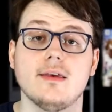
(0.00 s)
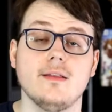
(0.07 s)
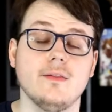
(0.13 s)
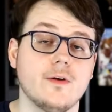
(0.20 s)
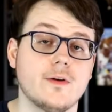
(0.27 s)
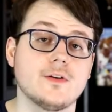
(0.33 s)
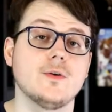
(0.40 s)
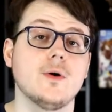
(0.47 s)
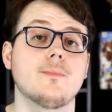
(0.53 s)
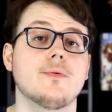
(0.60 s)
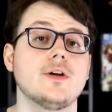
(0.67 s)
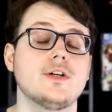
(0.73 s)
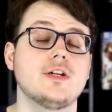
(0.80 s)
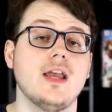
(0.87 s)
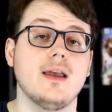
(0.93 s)
learn to
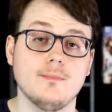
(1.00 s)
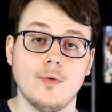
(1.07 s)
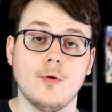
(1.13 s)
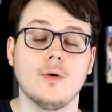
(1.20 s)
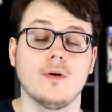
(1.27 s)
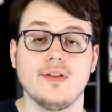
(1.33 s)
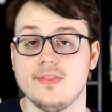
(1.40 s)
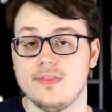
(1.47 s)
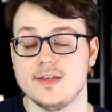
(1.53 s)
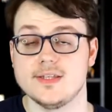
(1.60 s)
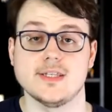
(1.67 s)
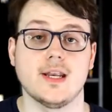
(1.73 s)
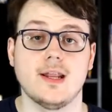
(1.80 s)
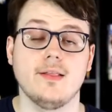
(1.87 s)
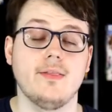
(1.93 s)
appreciate more, and things that
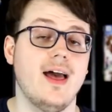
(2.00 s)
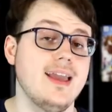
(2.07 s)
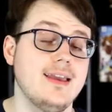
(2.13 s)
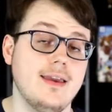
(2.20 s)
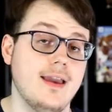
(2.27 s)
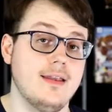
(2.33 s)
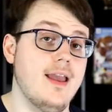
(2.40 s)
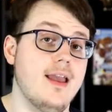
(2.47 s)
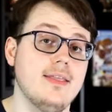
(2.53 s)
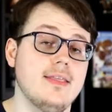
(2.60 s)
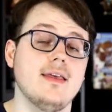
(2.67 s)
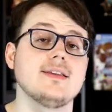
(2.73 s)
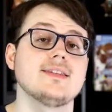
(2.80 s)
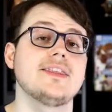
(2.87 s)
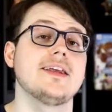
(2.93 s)
I like, and
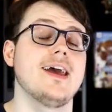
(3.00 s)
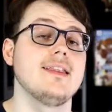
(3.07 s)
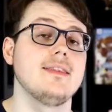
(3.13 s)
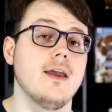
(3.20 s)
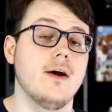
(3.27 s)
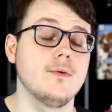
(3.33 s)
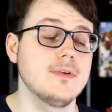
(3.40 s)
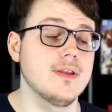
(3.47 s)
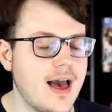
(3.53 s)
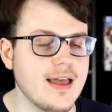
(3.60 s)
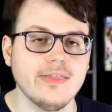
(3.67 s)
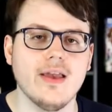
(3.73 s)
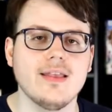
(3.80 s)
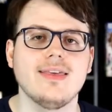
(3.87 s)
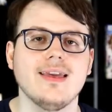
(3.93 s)
things that I don't. I'd
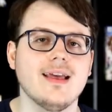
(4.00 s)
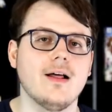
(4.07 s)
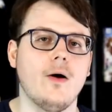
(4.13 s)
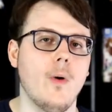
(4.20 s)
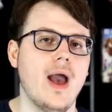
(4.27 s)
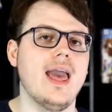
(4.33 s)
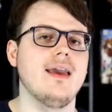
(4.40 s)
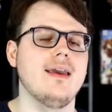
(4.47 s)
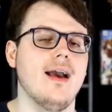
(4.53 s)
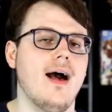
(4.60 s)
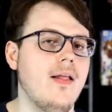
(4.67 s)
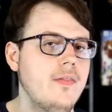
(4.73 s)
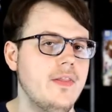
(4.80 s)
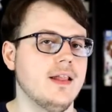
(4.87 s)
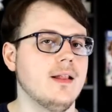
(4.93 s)
like to get away a
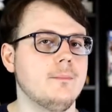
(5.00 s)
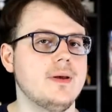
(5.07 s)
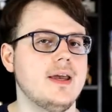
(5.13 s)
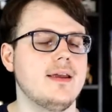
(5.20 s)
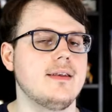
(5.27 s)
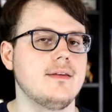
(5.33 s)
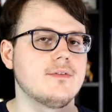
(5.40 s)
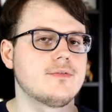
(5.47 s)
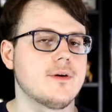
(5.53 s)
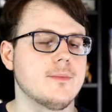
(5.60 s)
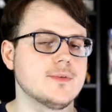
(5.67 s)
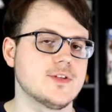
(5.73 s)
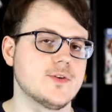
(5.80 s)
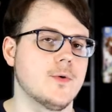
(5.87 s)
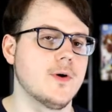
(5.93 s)
little bit from
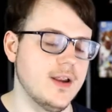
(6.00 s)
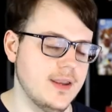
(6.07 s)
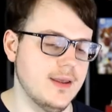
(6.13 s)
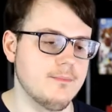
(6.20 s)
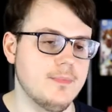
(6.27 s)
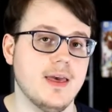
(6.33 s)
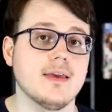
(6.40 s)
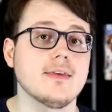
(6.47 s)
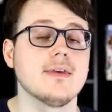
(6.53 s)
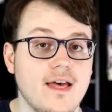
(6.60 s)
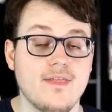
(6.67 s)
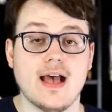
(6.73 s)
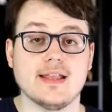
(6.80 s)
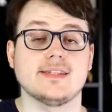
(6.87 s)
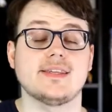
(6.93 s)
story nitpicks.
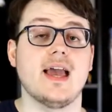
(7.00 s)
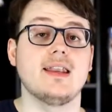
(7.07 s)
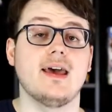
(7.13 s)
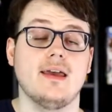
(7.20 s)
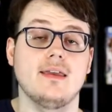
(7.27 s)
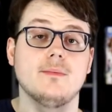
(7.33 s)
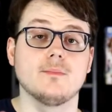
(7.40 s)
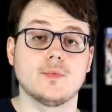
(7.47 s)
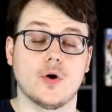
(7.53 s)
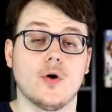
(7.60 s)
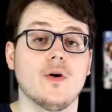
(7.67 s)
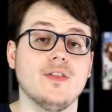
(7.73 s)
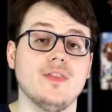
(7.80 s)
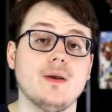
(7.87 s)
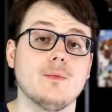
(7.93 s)
That said, I am
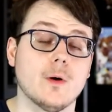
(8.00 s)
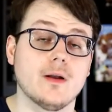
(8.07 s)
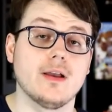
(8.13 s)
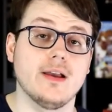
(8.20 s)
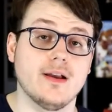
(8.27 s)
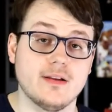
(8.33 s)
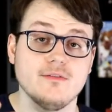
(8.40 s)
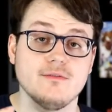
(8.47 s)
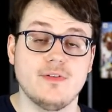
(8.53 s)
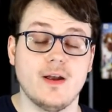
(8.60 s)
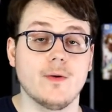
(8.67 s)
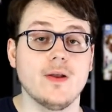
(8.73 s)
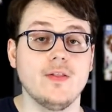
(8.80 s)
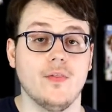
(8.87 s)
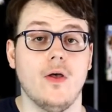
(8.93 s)
currently working on a very
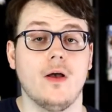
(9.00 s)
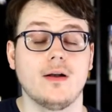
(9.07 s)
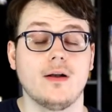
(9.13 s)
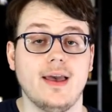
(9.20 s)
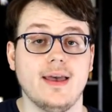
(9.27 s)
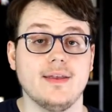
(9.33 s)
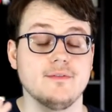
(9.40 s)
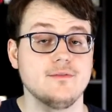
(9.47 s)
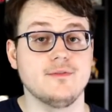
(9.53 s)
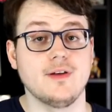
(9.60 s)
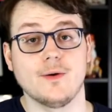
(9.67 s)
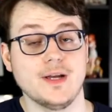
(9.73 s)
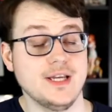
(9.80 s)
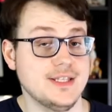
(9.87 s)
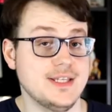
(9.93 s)
long and
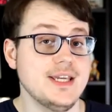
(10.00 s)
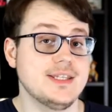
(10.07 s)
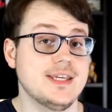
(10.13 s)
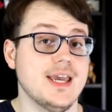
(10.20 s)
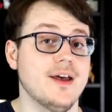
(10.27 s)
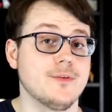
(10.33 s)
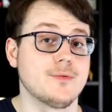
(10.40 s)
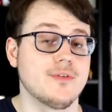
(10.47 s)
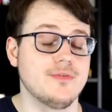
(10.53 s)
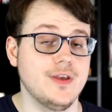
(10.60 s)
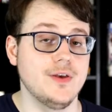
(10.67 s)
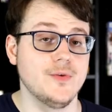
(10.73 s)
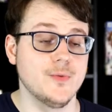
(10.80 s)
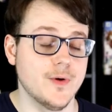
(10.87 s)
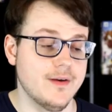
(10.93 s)
very detailed
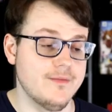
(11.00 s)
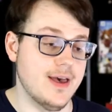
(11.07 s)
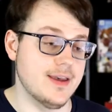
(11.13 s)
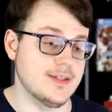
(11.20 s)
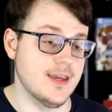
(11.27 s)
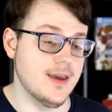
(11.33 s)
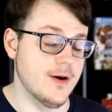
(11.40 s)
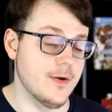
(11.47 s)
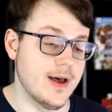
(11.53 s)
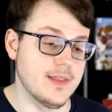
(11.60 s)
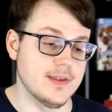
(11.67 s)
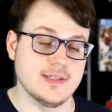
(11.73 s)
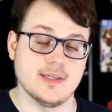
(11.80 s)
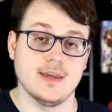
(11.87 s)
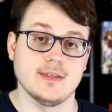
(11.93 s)
review of SAO
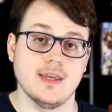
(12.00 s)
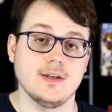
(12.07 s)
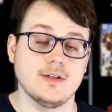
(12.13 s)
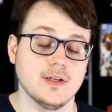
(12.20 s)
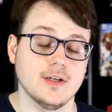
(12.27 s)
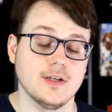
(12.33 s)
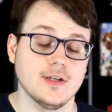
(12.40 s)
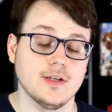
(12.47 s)
Alicization.